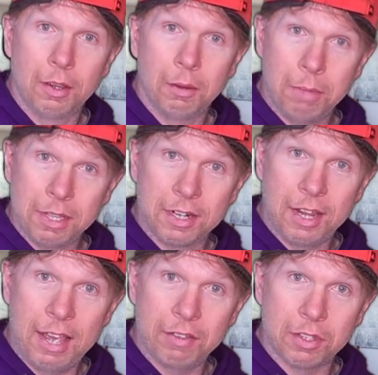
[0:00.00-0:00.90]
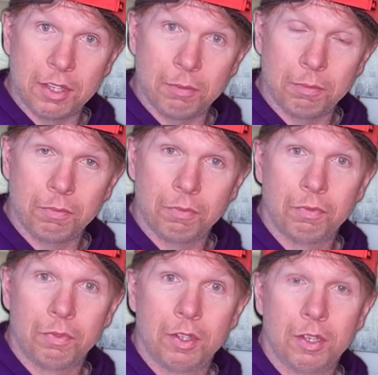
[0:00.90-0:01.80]
makes it a half step.
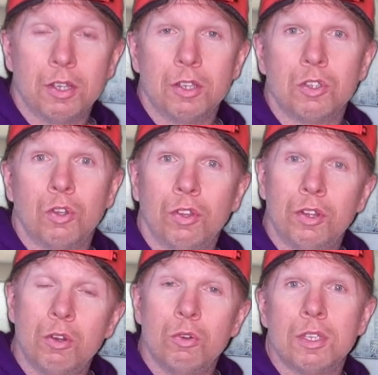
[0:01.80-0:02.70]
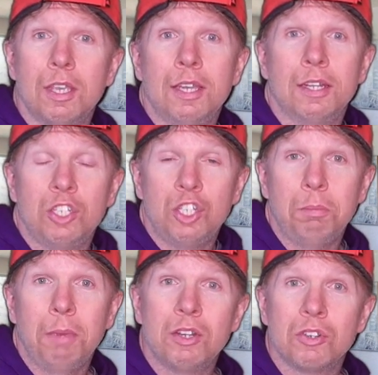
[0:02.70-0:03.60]
So the notes in a G
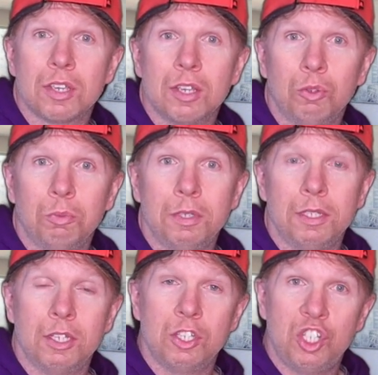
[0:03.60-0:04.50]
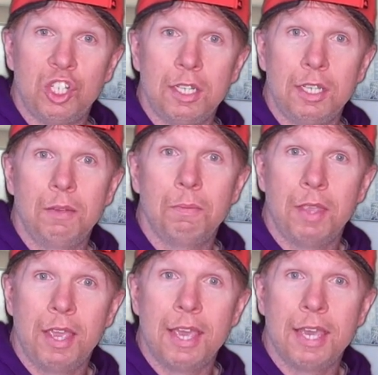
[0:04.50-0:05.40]
major scale will be G,
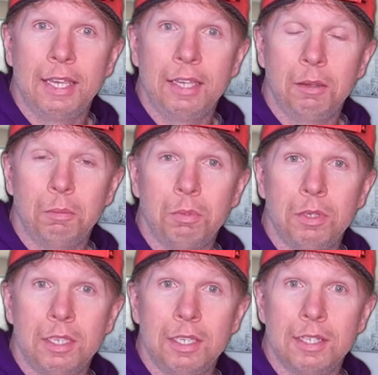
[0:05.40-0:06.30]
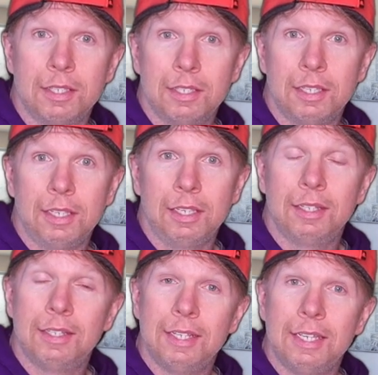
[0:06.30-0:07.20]
A, B, C,
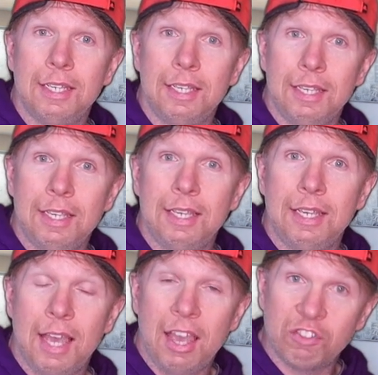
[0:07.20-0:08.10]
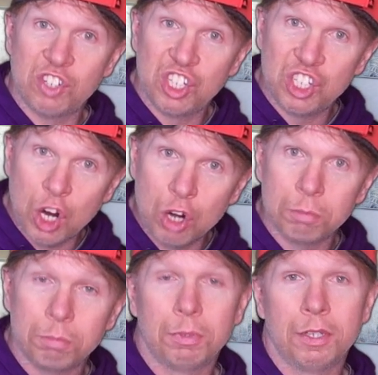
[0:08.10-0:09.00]
D, E, F sharp,
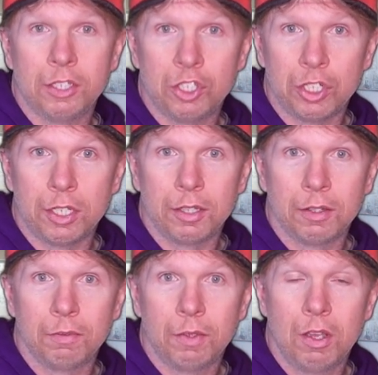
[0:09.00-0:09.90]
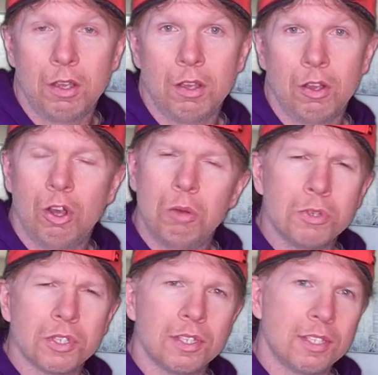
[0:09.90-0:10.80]
and G.
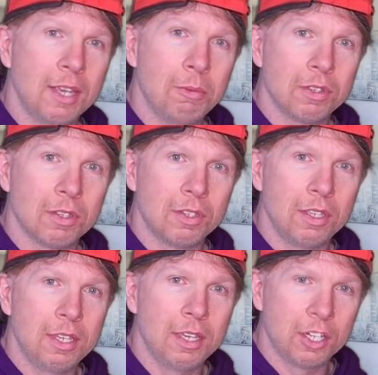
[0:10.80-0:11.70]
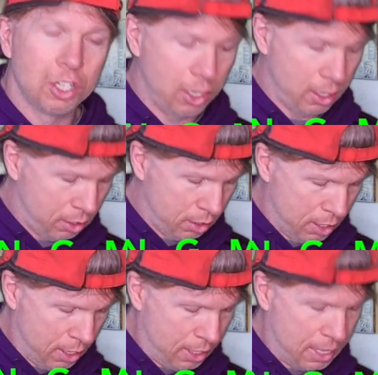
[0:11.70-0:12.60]
Almost the same as a C, it's just
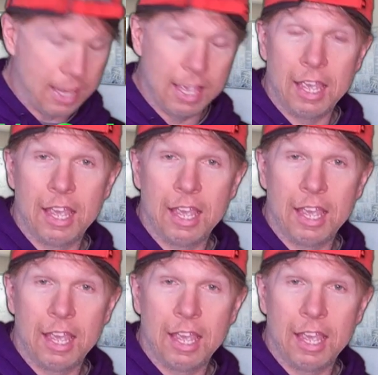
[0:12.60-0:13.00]
that